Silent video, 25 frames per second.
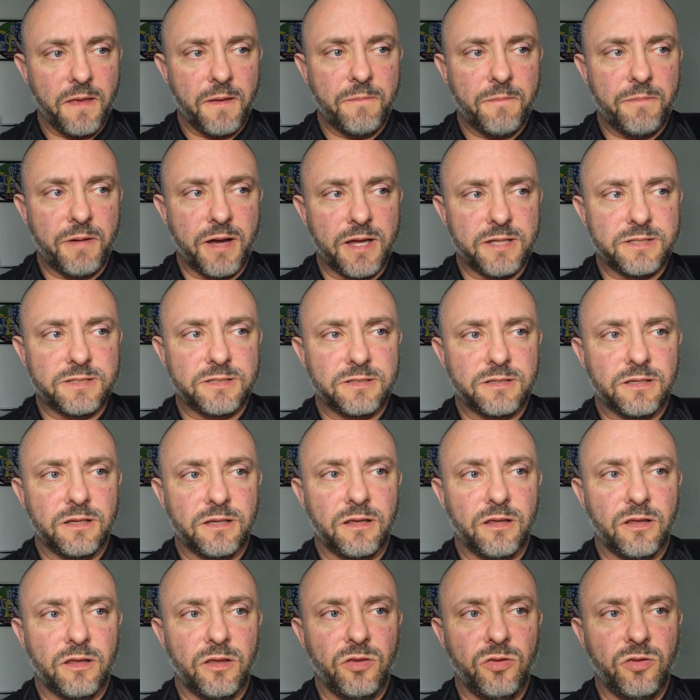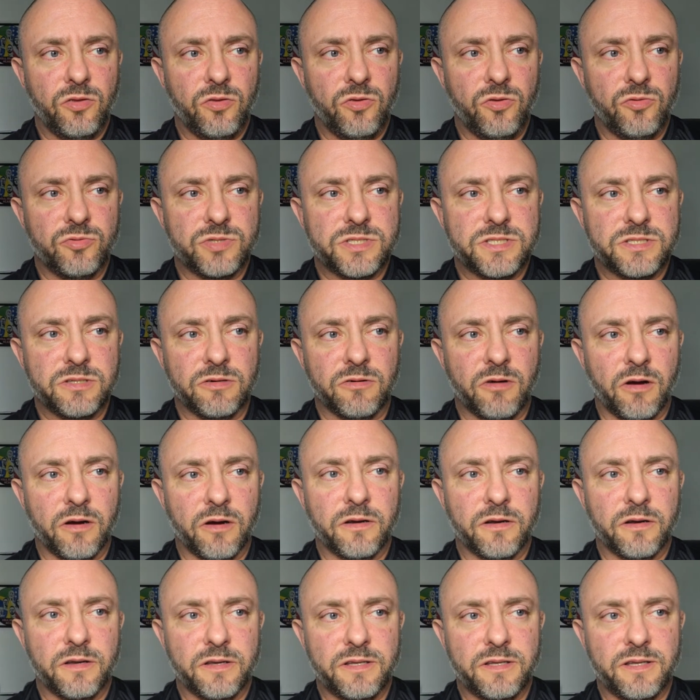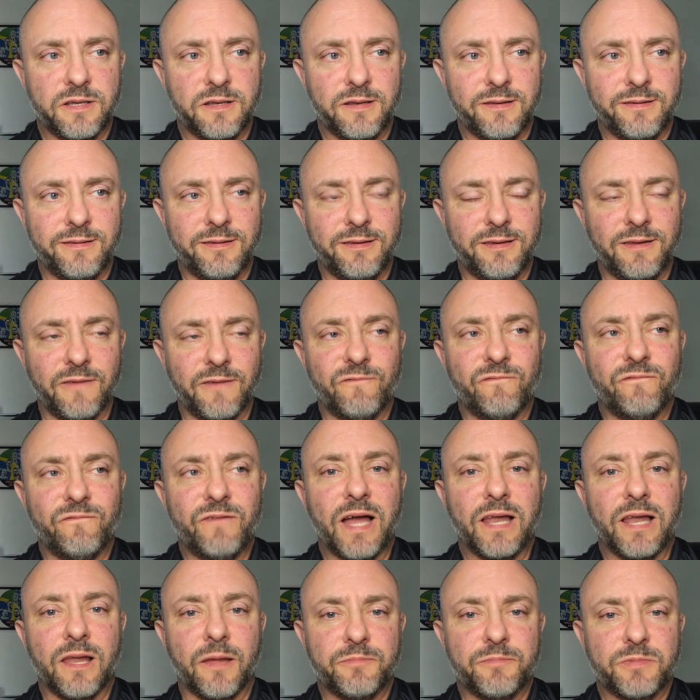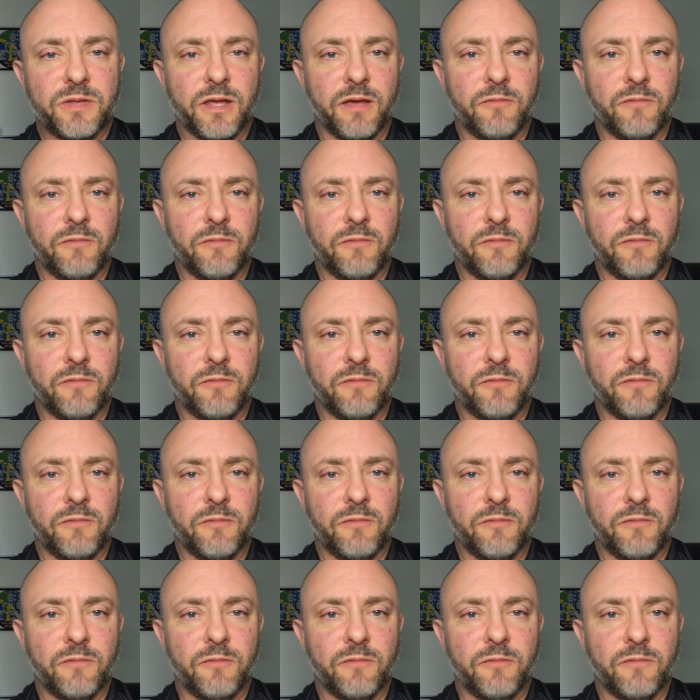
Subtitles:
But you still aren't developed.